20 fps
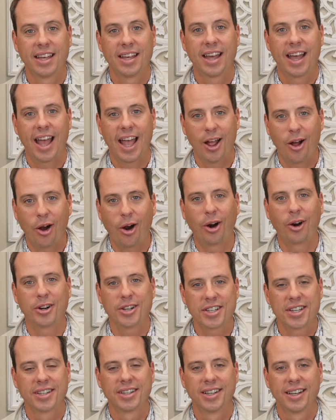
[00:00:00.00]
a
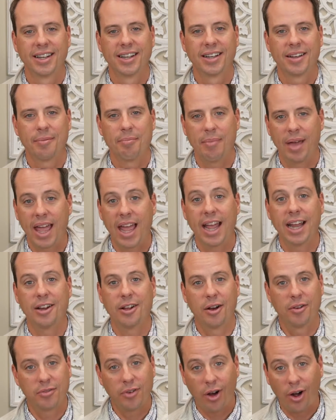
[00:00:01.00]
heart made
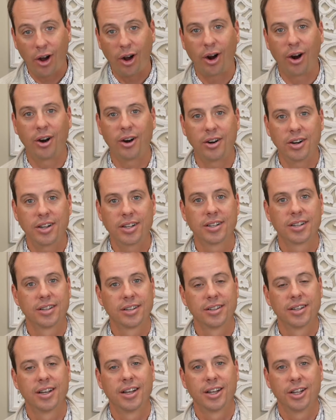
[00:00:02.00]
of hard,
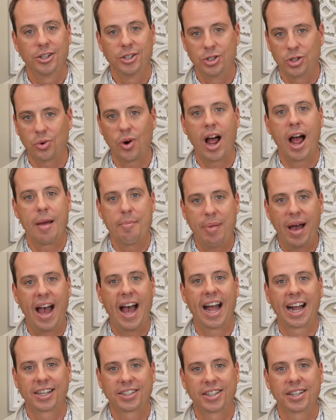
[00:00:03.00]

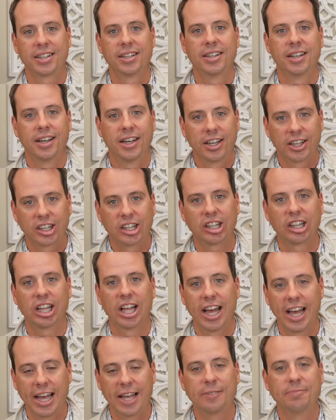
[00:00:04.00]
dry-packed
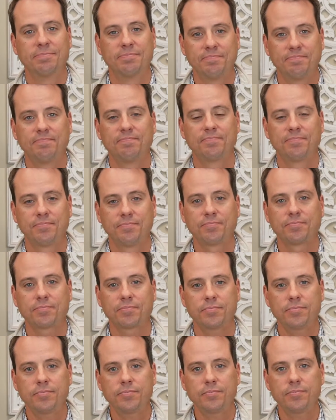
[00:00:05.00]
clay.
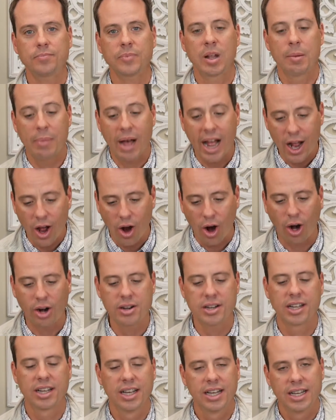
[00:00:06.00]
My
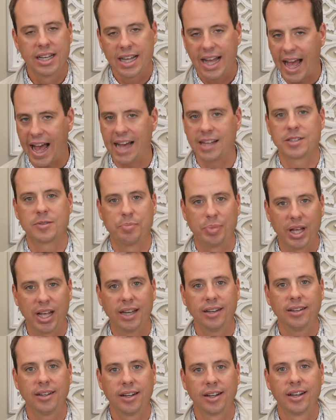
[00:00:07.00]
heart has
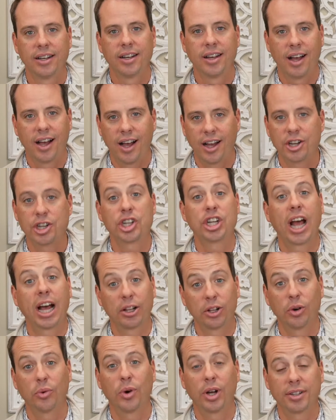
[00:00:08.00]
been a
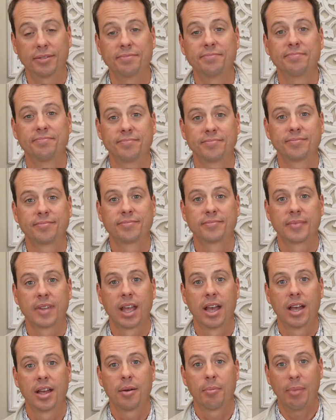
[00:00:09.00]
shallow one.
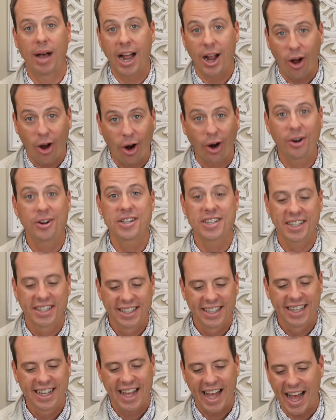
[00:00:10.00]
My heart
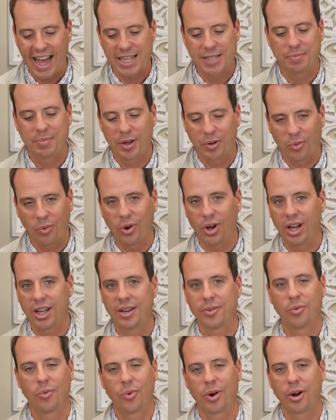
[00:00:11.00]
has been
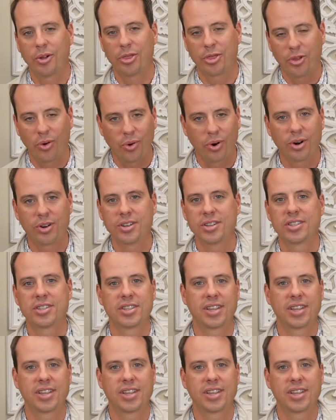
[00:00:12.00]
one where thorns